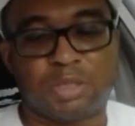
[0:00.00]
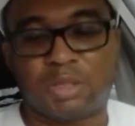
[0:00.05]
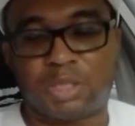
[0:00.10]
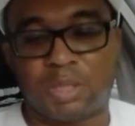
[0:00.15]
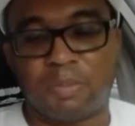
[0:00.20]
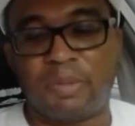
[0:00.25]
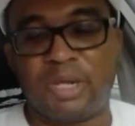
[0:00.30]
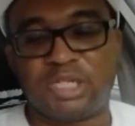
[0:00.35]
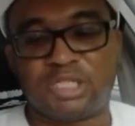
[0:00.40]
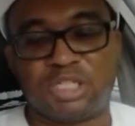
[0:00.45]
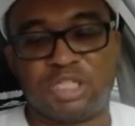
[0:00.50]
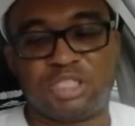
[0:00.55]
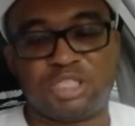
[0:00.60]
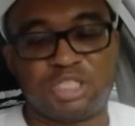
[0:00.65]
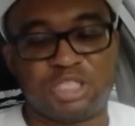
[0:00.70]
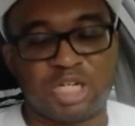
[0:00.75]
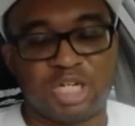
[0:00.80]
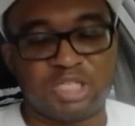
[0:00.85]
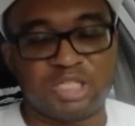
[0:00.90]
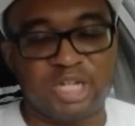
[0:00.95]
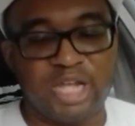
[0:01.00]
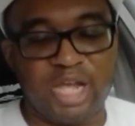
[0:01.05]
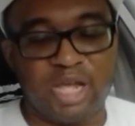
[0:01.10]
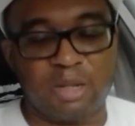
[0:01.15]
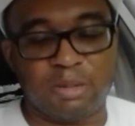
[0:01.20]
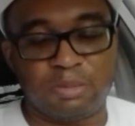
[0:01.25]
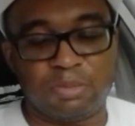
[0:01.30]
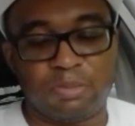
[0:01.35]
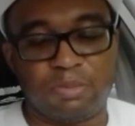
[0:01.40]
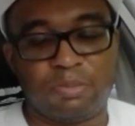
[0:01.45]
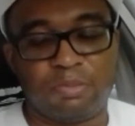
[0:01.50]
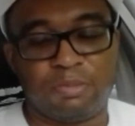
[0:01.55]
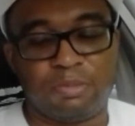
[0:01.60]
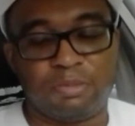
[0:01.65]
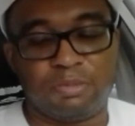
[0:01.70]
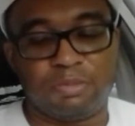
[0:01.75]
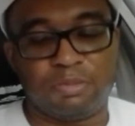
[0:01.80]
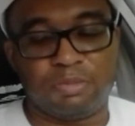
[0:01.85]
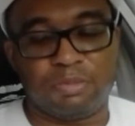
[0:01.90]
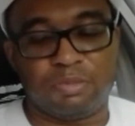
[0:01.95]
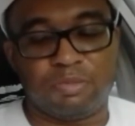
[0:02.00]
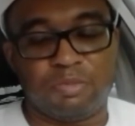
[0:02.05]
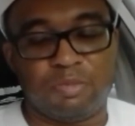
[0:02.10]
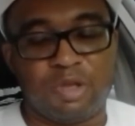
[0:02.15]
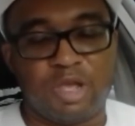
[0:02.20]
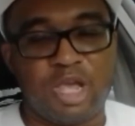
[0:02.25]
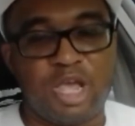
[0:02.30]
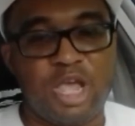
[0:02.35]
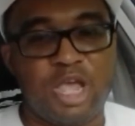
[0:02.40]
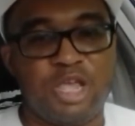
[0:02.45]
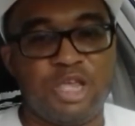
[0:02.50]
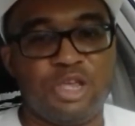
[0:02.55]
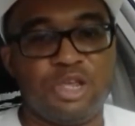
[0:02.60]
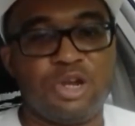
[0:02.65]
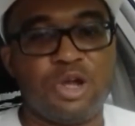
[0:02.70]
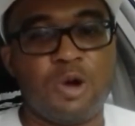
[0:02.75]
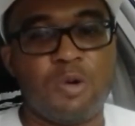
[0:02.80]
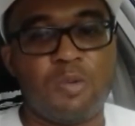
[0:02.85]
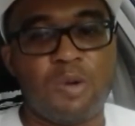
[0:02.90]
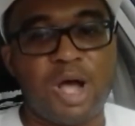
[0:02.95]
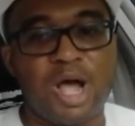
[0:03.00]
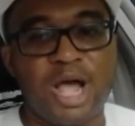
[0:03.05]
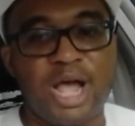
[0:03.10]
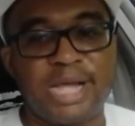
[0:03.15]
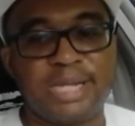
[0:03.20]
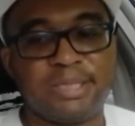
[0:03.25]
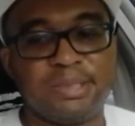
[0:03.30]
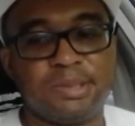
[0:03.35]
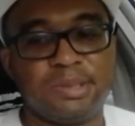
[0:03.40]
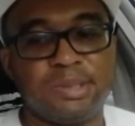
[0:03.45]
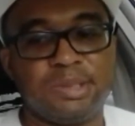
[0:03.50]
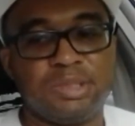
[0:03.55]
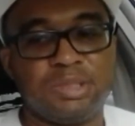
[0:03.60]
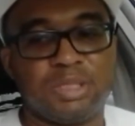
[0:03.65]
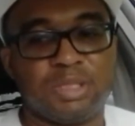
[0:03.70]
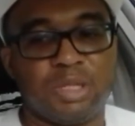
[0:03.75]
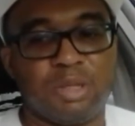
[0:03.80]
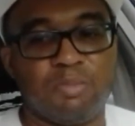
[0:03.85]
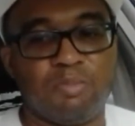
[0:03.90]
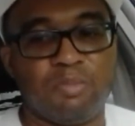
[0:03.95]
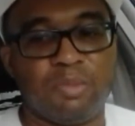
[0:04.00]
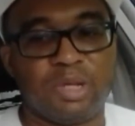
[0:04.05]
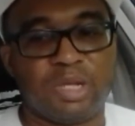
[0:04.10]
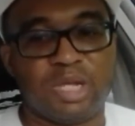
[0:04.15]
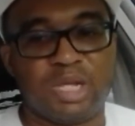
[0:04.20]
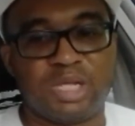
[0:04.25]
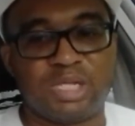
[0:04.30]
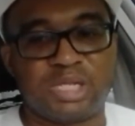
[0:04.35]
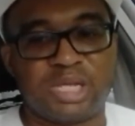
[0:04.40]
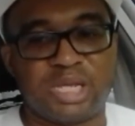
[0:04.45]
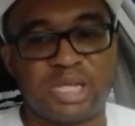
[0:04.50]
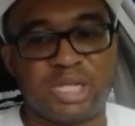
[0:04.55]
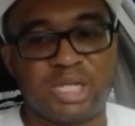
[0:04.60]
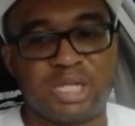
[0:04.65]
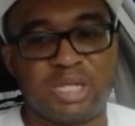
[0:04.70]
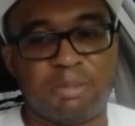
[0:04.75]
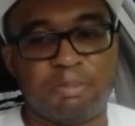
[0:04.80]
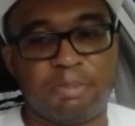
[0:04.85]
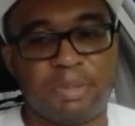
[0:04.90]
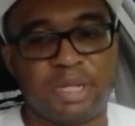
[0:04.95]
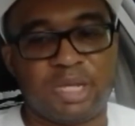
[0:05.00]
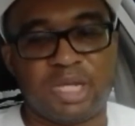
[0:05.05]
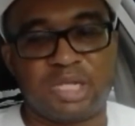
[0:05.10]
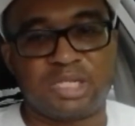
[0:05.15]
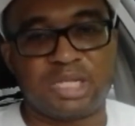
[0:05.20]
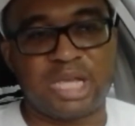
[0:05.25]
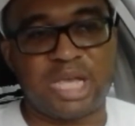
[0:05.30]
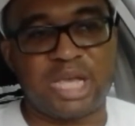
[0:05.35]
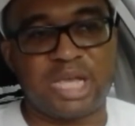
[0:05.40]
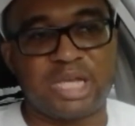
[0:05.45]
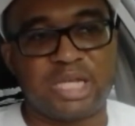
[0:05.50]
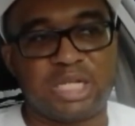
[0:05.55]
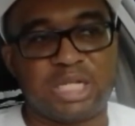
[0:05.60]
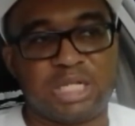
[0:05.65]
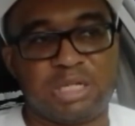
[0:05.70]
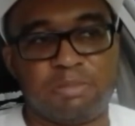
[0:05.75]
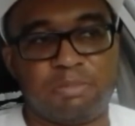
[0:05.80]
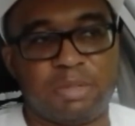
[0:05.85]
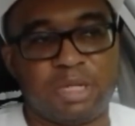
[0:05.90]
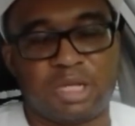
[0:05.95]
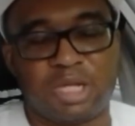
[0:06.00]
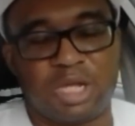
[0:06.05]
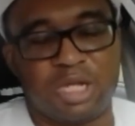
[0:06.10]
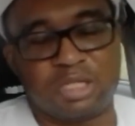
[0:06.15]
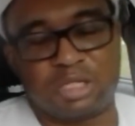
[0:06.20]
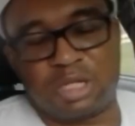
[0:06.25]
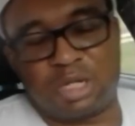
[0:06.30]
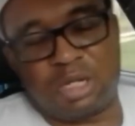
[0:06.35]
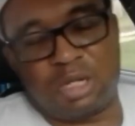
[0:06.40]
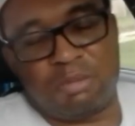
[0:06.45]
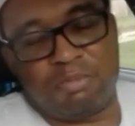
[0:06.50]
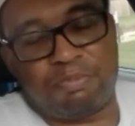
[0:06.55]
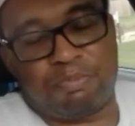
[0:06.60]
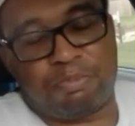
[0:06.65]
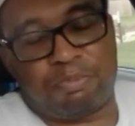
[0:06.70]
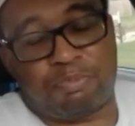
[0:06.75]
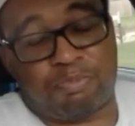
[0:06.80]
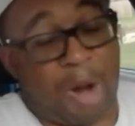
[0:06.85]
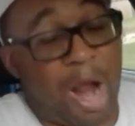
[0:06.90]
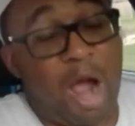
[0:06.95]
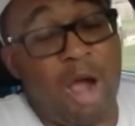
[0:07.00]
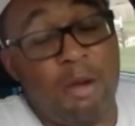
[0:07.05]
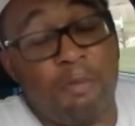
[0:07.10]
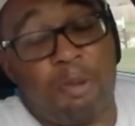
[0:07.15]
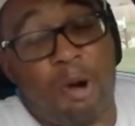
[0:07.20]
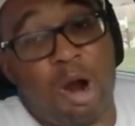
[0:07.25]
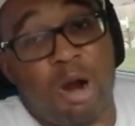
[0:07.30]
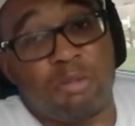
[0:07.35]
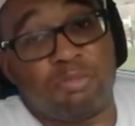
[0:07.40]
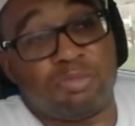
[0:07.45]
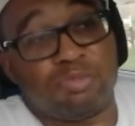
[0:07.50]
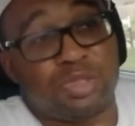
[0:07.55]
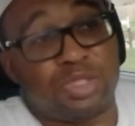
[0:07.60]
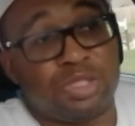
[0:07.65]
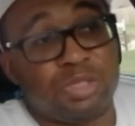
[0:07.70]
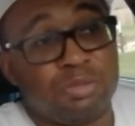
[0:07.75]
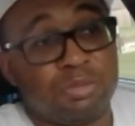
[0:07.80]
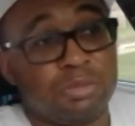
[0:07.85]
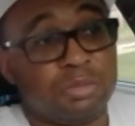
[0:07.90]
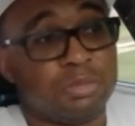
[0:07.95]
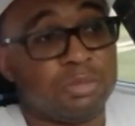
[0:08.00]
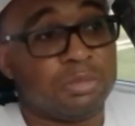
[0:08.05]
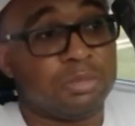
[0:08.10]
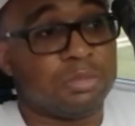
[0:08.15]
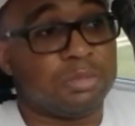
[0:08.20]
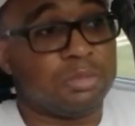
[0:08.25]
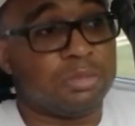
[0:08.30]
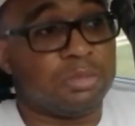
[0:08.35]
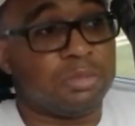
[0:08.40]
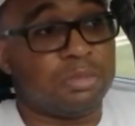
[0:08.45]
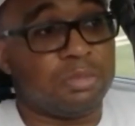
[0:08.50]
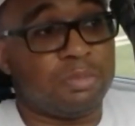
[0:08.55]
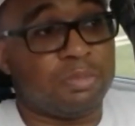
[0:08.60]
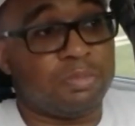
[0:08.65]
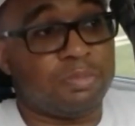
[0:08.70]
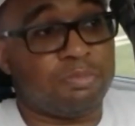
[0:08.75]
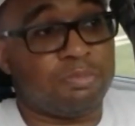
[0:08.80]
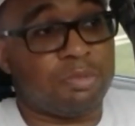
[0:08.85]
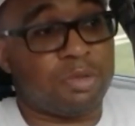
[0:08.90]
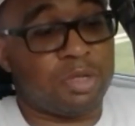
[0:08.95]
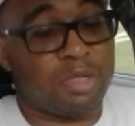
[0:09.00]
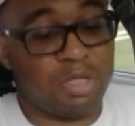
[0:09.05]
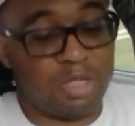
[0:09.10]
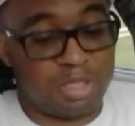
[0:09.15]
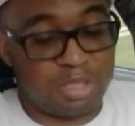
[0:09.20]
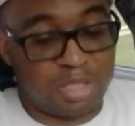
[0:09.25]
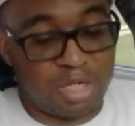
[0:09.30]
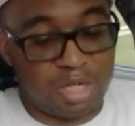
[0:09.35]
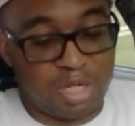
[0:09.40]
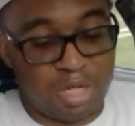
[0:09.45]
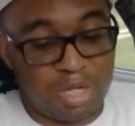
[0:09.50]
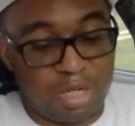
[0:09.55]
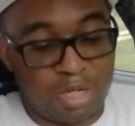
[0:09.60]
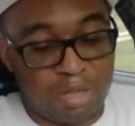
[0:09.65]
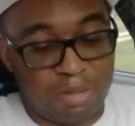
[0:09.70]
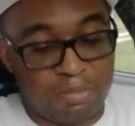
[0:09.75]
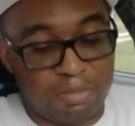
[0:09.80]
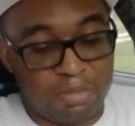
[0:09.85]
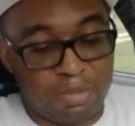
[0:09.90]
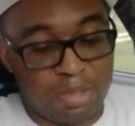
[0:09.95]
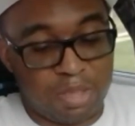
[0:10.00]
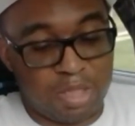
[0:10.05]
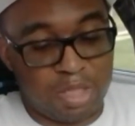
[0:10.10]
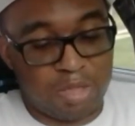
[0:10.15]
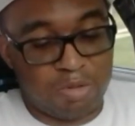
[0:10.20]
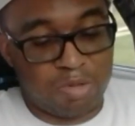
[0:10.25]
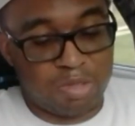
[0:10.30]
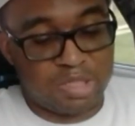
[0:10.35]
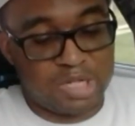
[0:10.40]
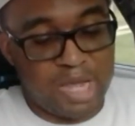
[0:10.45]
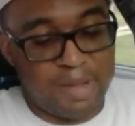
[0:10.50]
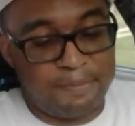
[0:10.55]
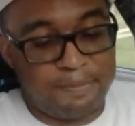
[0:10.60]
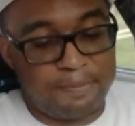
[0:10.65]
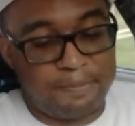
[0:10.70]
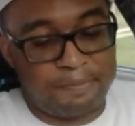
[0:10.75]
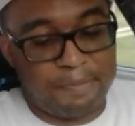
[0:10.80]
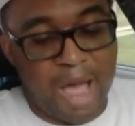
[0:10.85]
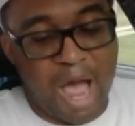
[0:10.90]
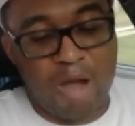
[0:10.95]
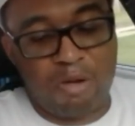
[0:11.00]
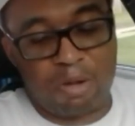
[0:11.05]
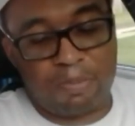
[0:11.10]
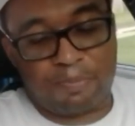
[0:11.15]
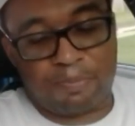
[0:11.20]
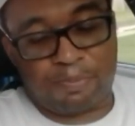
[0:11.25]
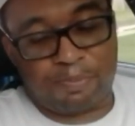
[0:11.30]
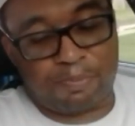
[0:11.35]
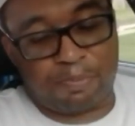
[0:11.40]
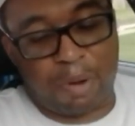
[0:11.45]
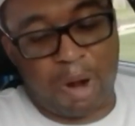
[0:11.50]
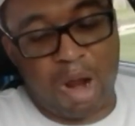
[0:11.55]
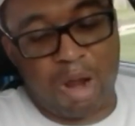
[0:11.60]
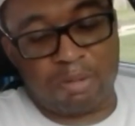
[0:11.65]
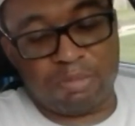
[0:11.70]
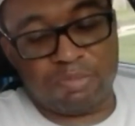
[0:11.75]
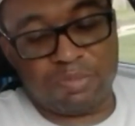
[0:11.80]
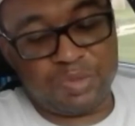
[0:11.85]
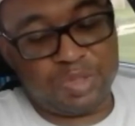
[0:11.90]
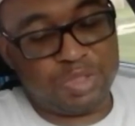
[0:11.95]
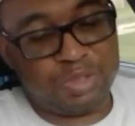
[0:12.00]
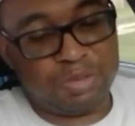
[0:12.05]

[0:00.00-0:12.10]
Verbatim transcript: the message shut down. And you know why? Because it, because that, because of power problems. Because uh, it was that power problems